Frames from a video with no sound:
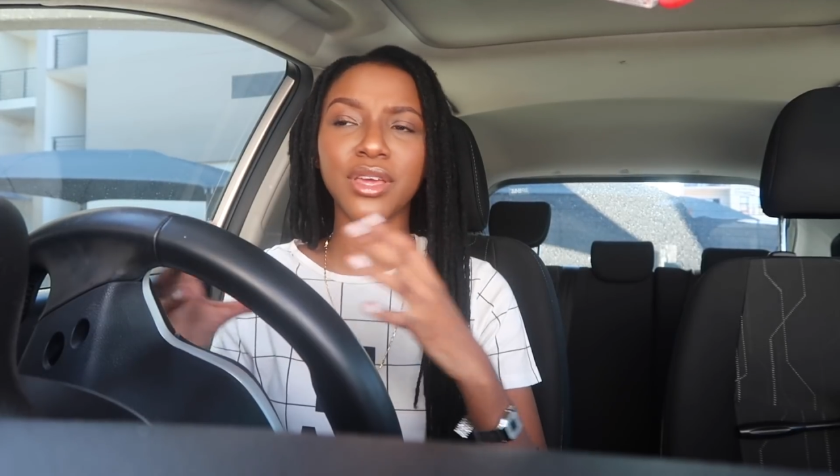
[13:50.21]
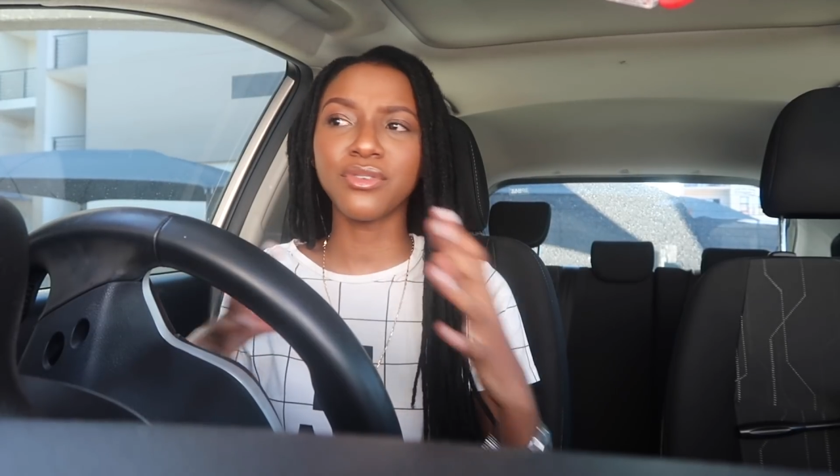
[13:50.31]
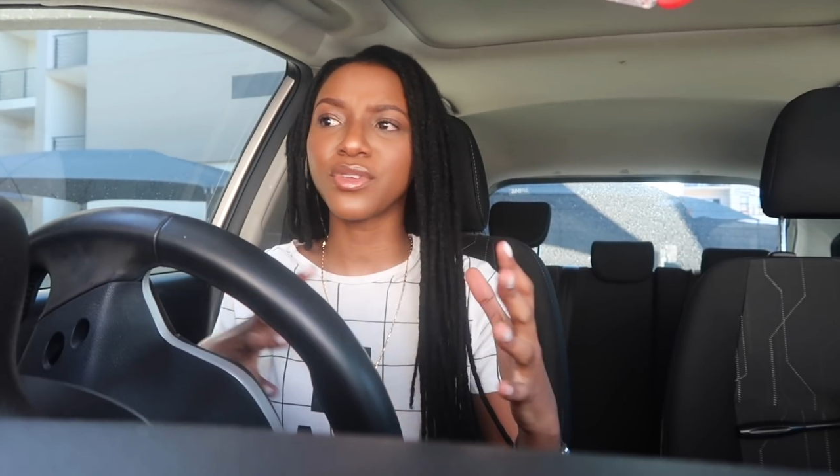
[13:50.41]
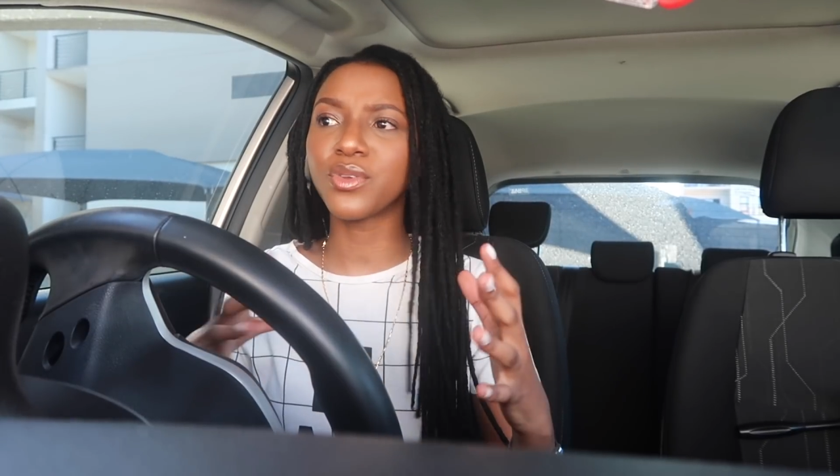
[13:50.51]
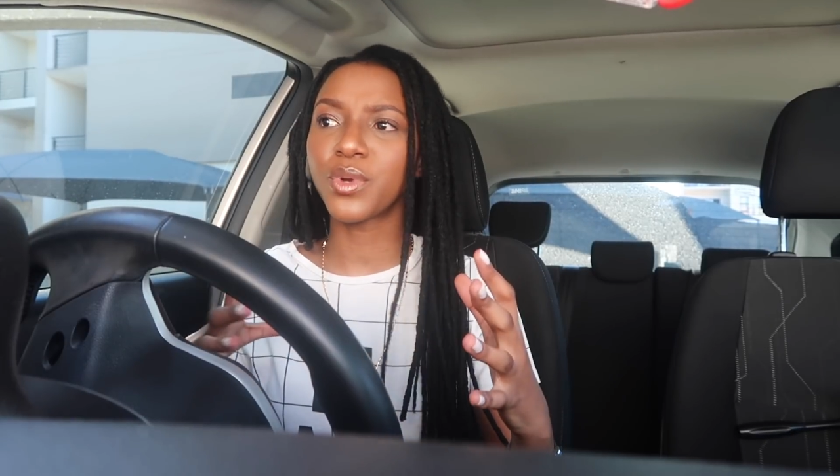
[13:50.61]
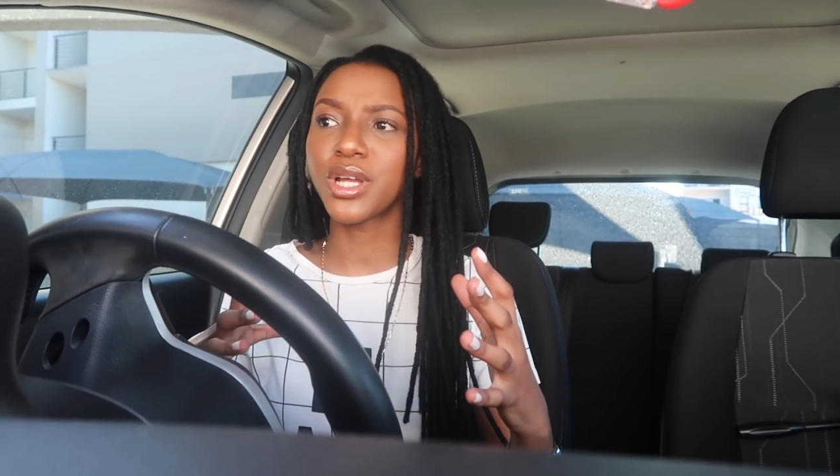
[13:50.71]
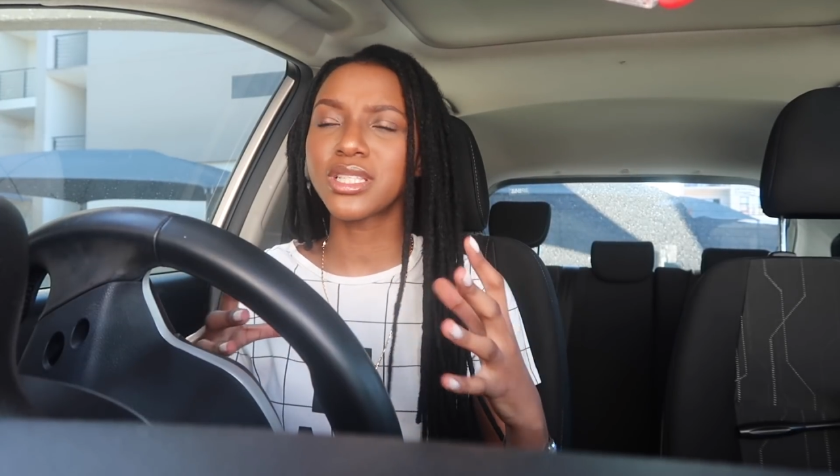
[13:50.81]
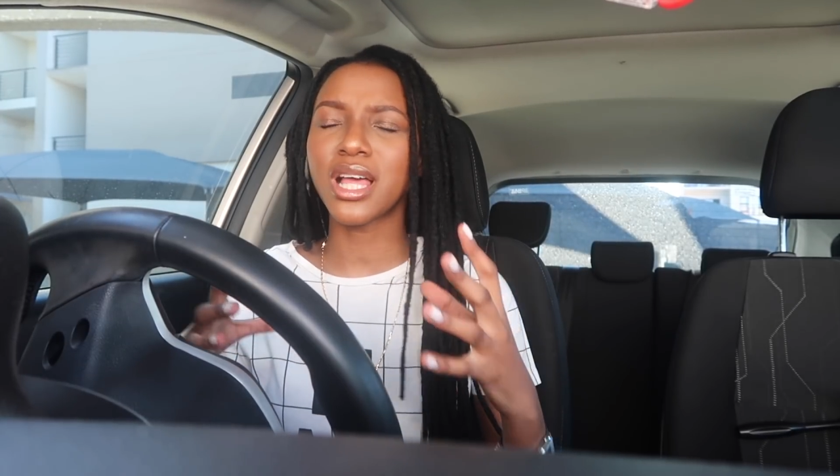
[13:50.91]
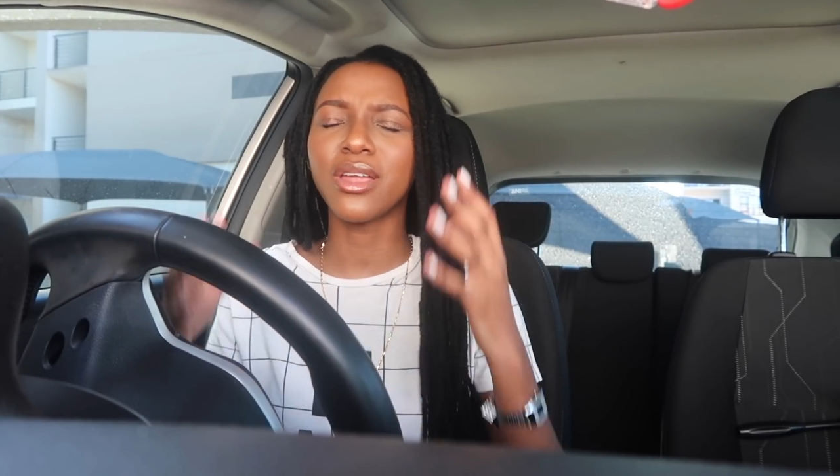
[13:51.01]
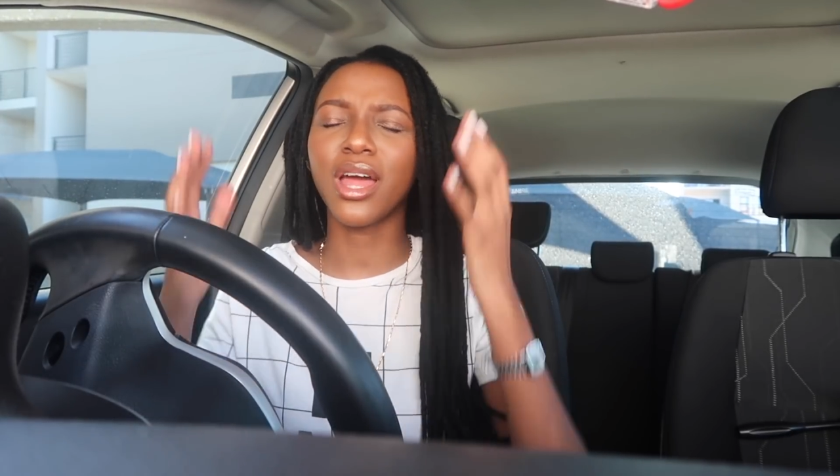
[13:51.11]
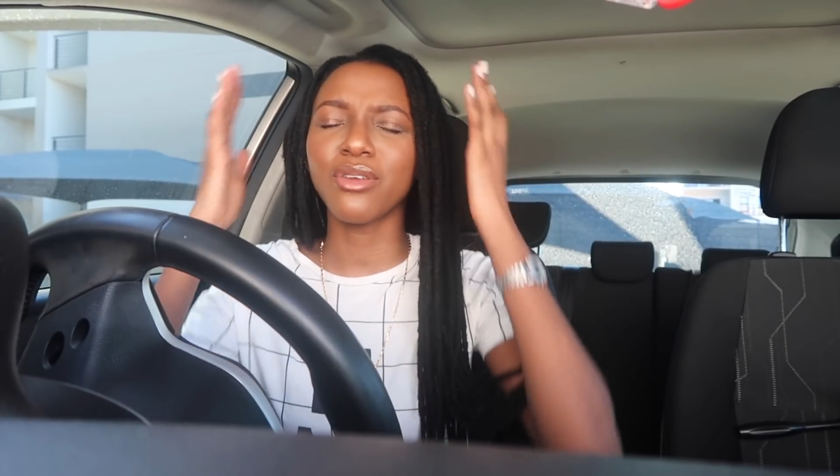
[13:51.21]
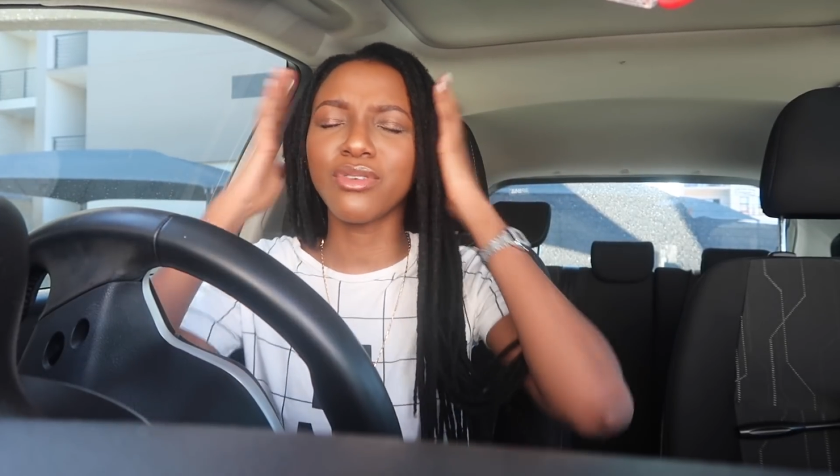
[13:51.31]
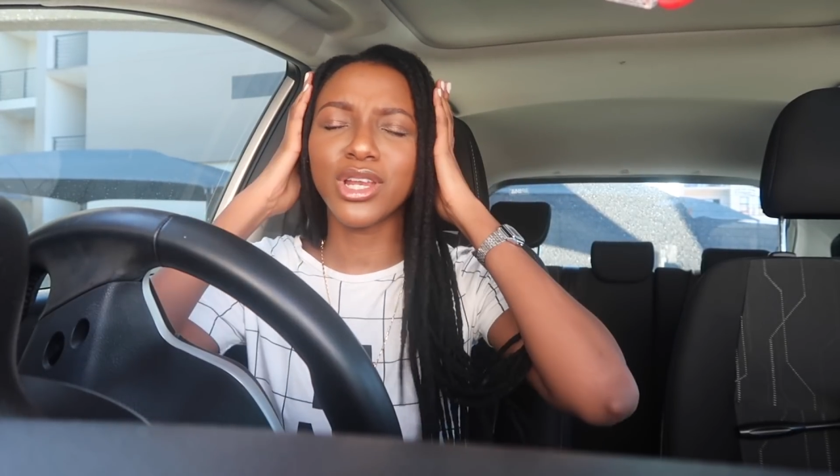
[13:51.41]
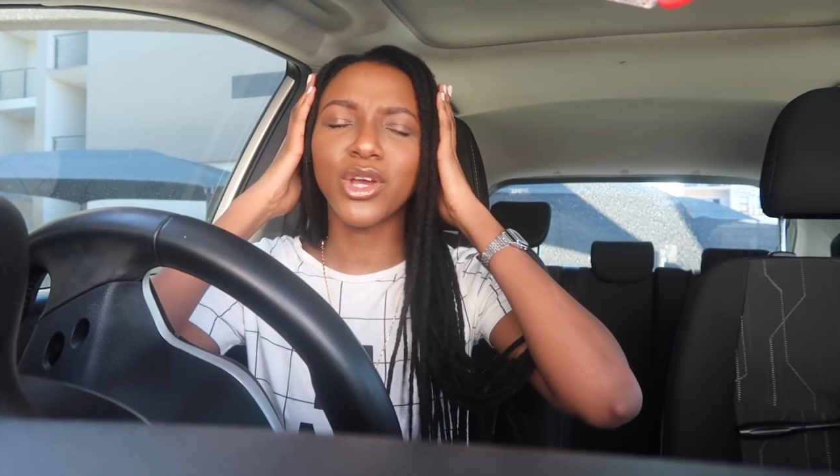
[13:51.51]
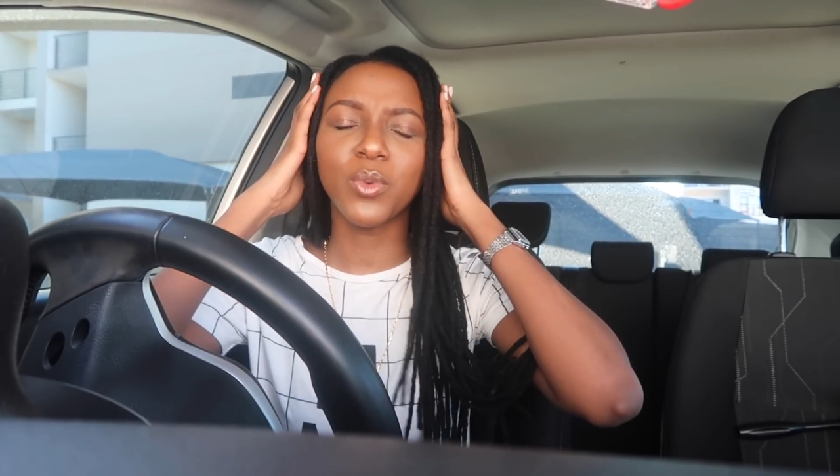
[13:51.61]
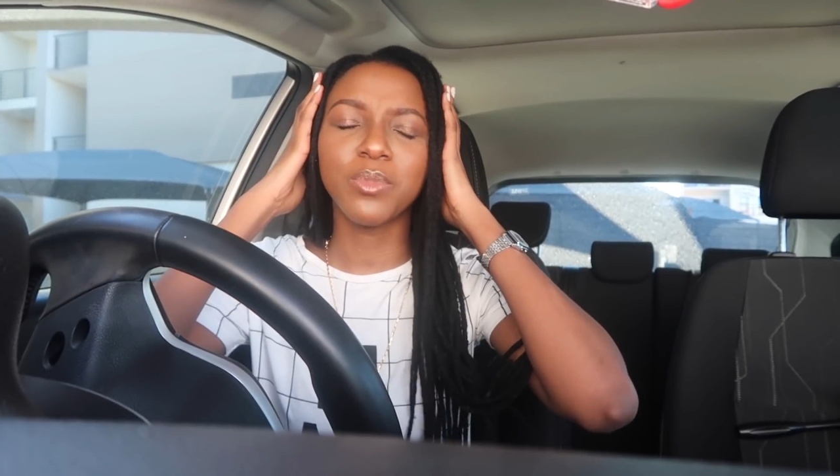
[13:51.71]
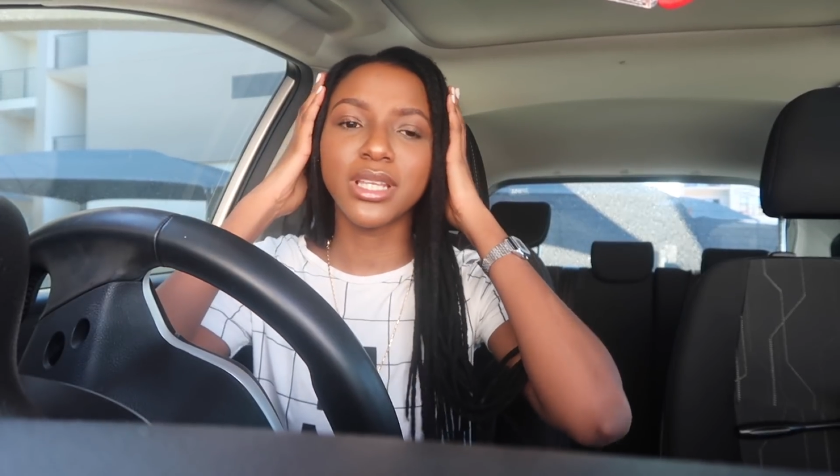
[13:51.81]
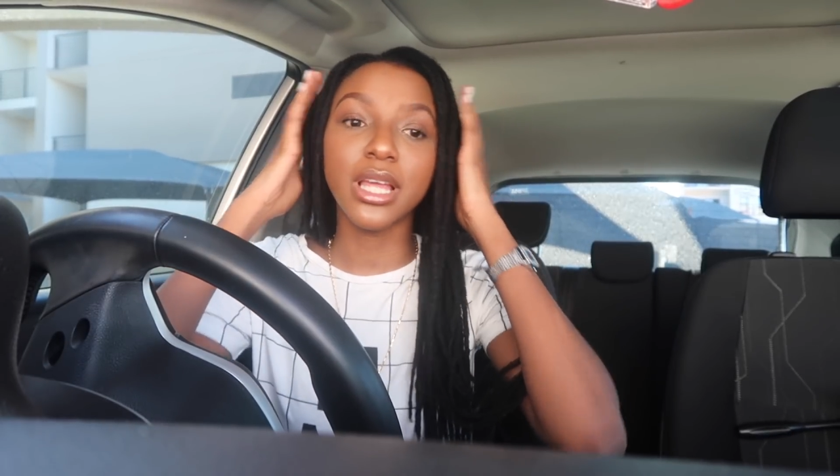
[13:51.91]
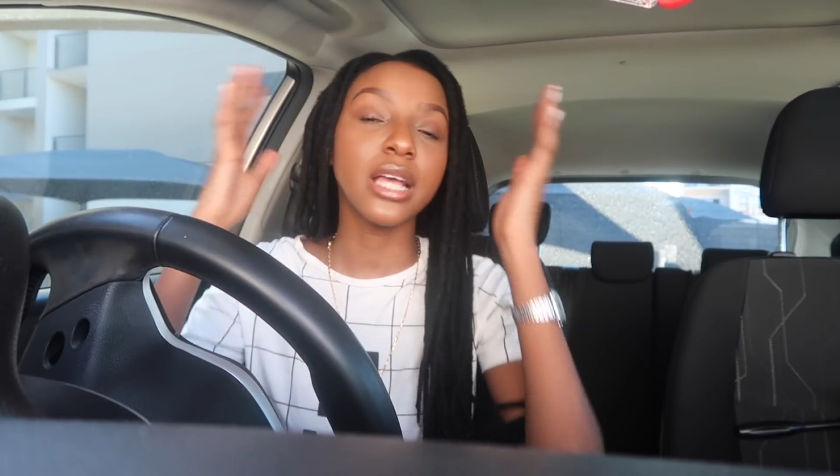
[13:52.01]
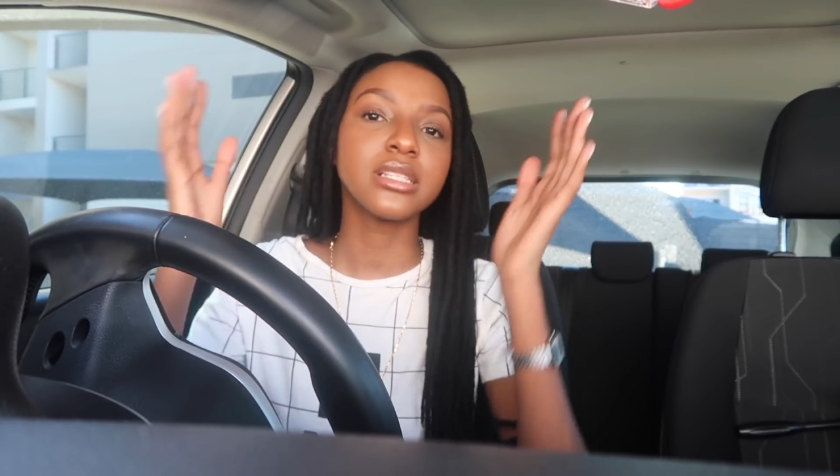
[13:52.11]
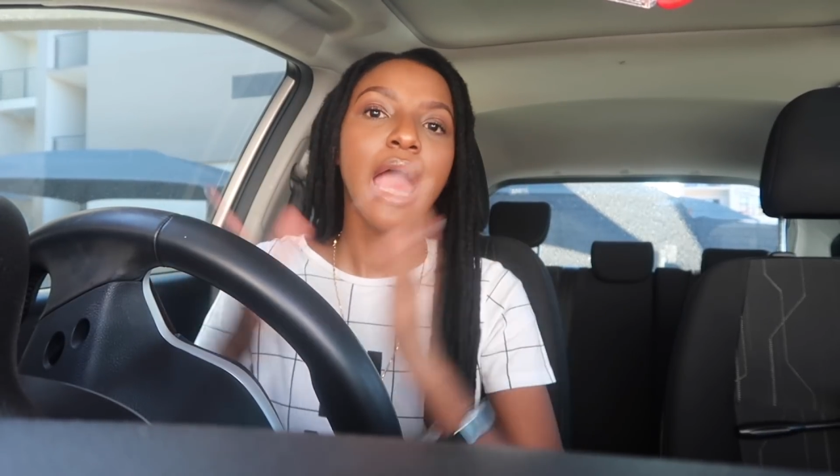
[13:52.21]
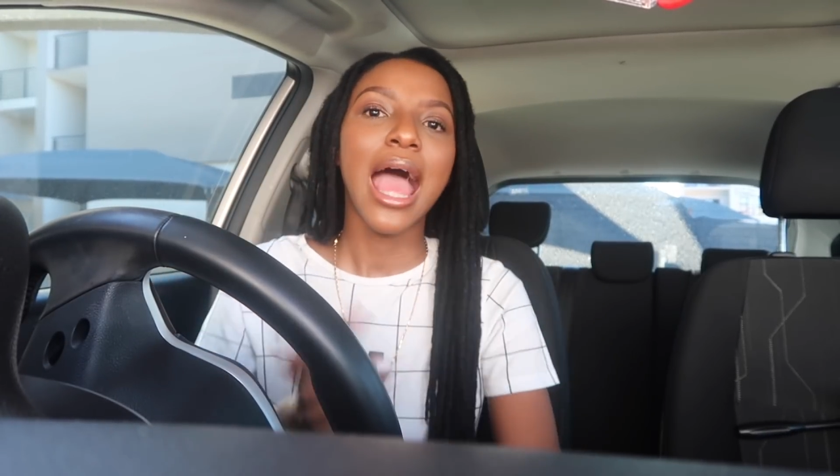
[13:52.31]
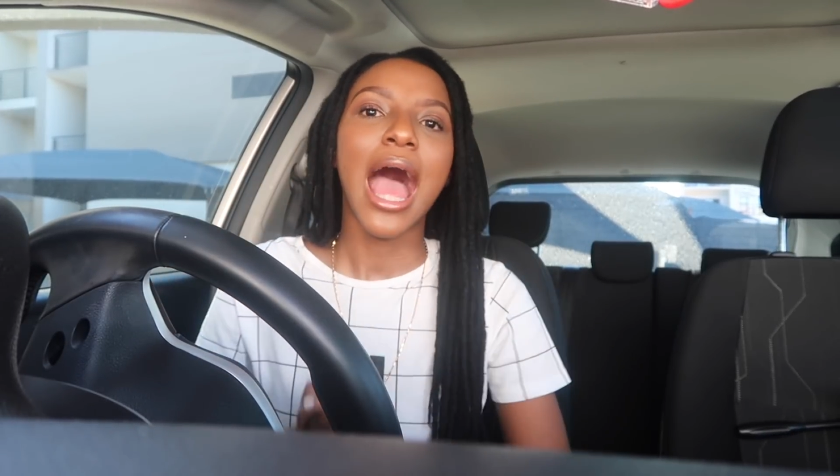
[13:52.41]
If it works out, I really hope it does.